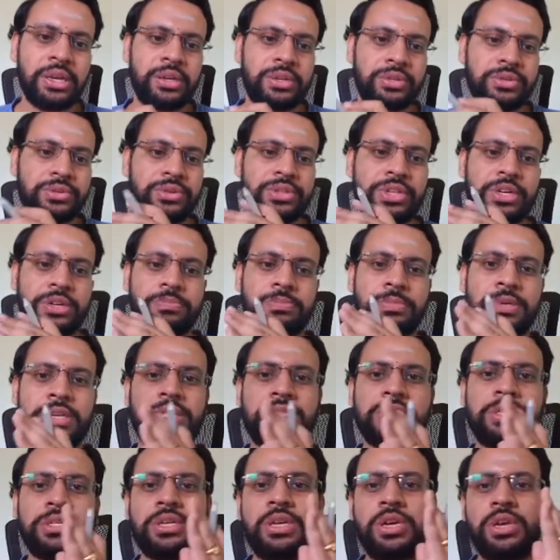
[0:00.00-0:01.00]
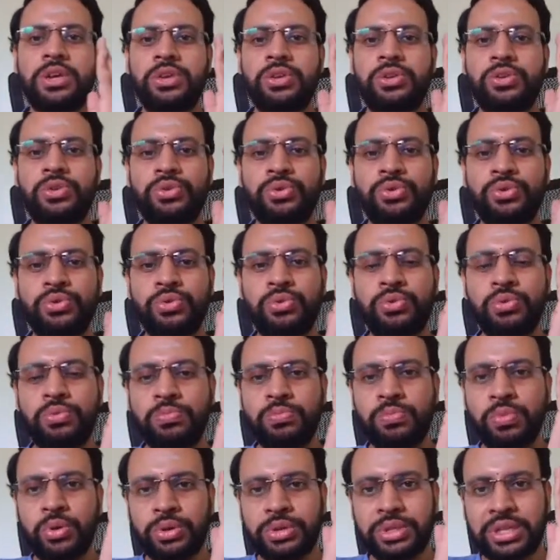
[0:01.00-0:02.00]
So that means you do
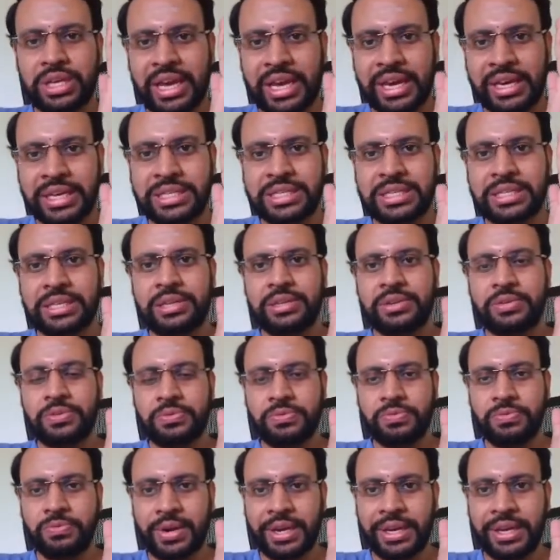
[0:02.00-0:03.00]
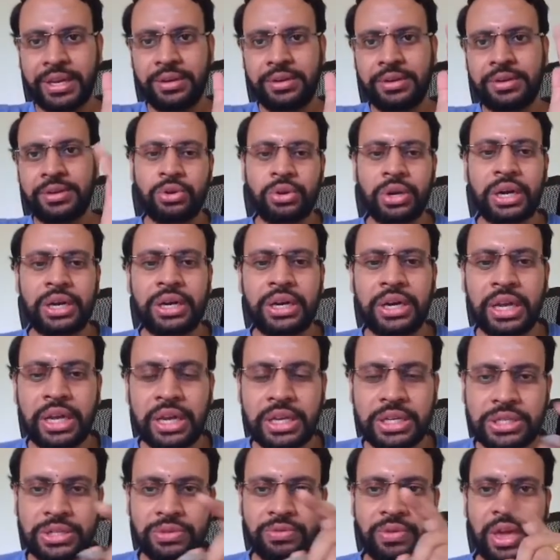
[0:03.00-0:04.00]
both x, y. You can
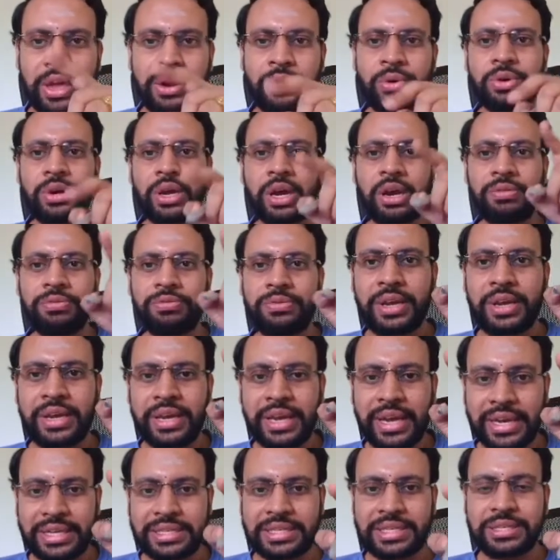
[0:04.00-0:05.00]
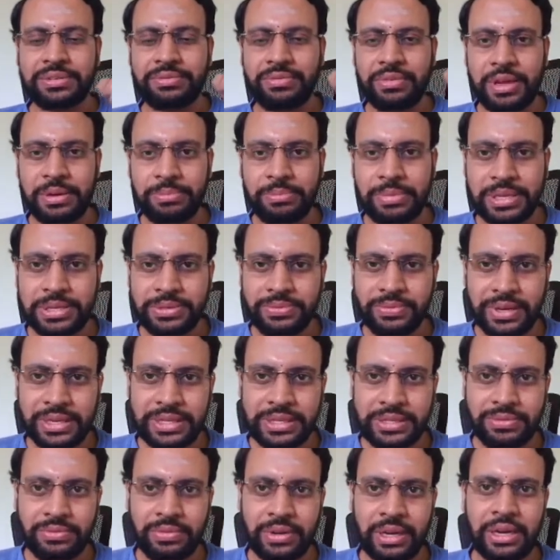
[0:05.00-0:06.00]
take square root of x square plus y
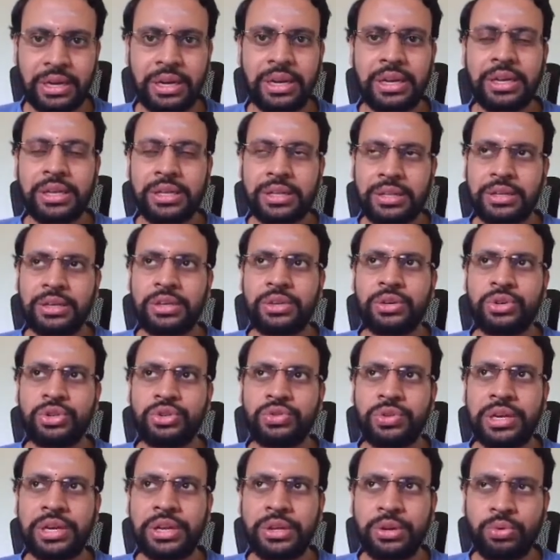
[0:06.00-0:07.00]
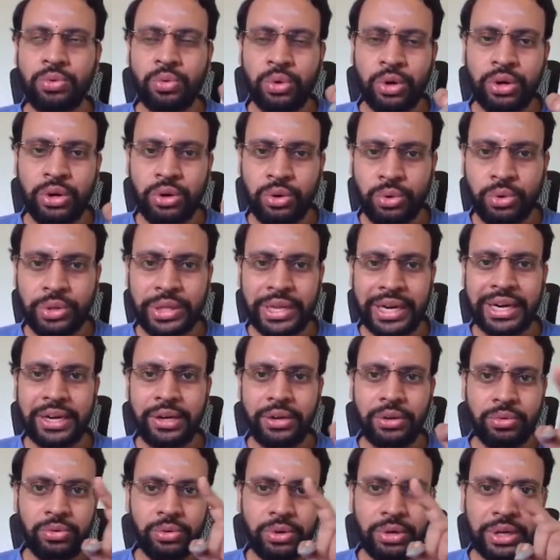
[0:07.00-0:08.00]
square. Usually you won't do that.
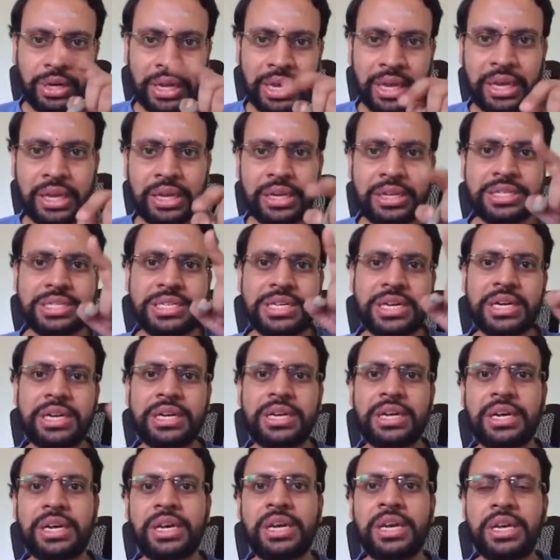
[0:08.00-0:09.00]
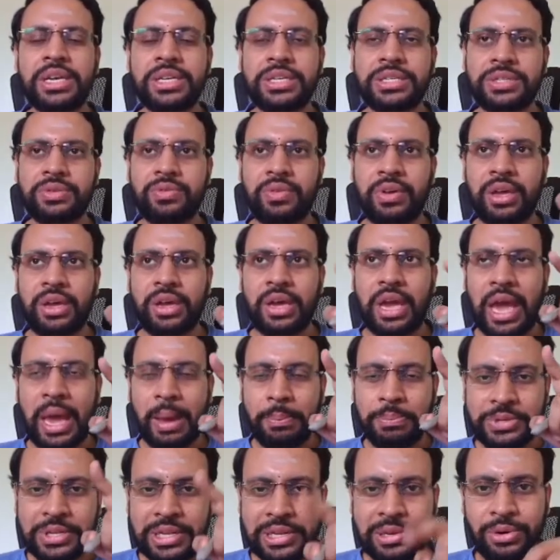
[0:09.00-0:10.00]
You take instead square
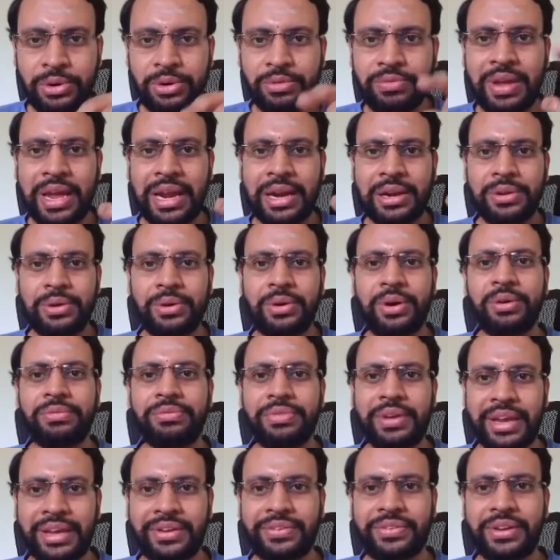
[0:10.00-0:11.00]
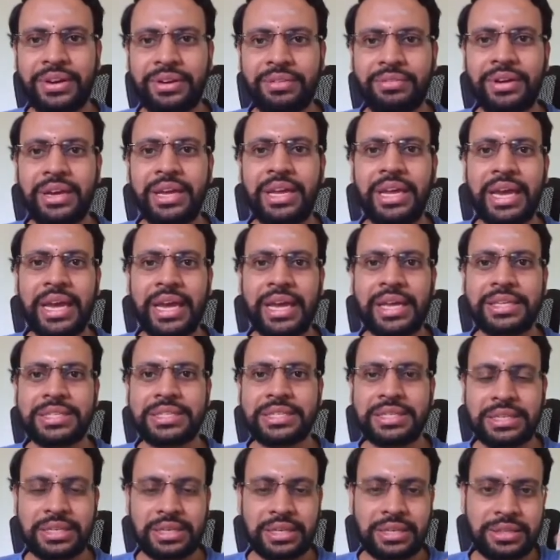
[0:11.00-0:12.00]
absolute value of x and y,
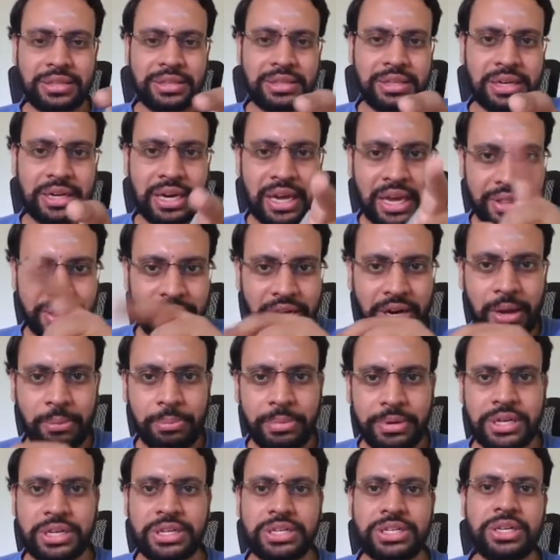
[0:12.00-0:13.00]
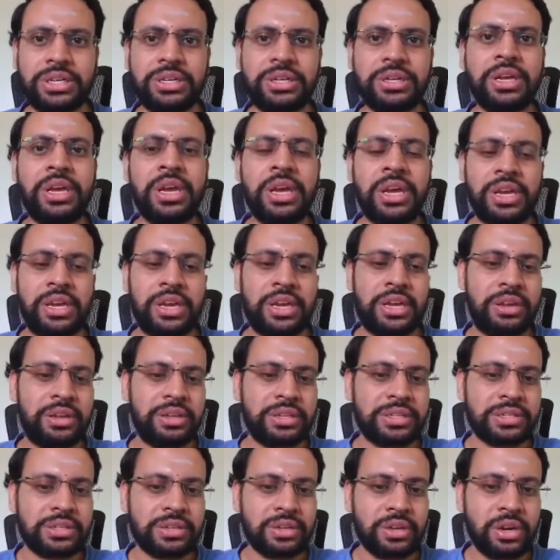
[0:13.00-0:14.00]
as that other operation
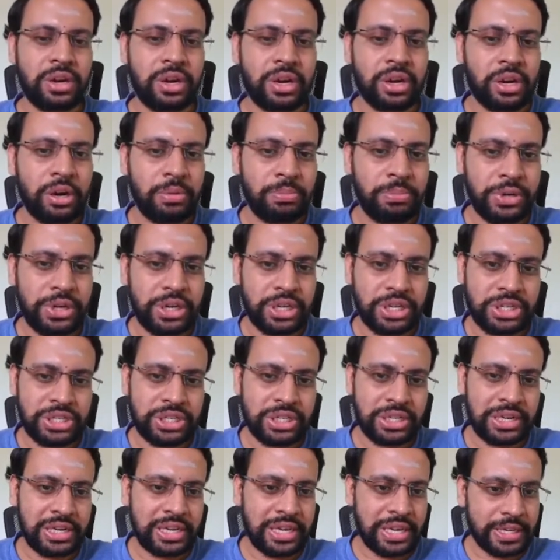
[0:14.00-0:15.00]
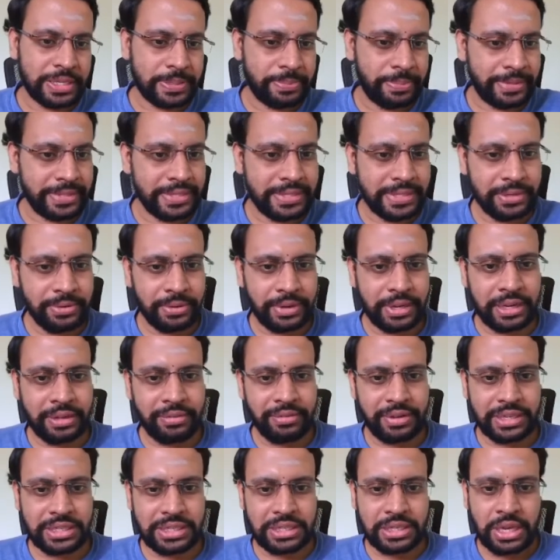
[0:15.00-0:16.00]
is computationally expensive
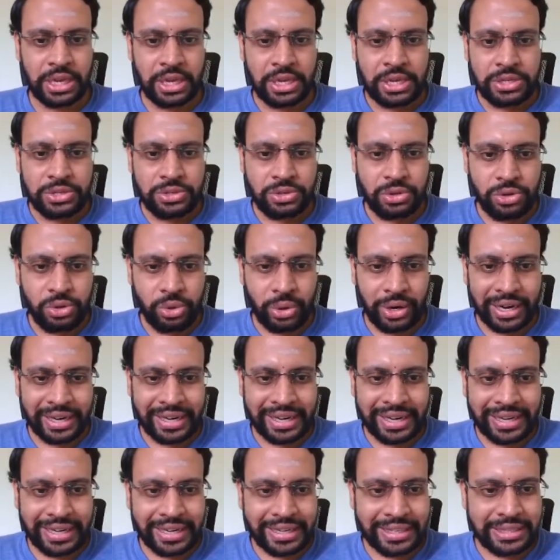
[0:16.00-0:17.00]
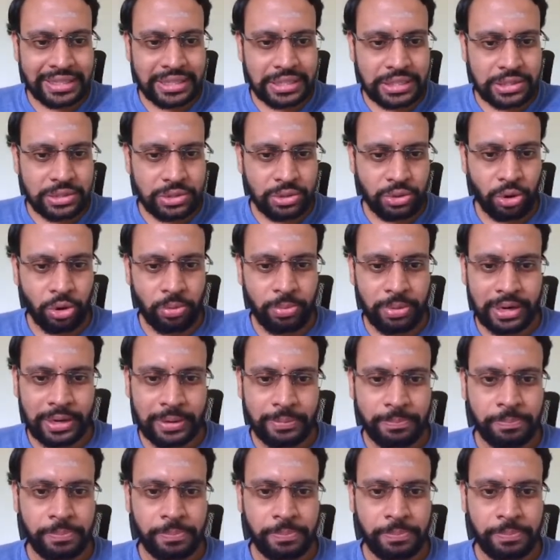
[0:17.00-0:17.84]
anyways. So you are getting this Sobel.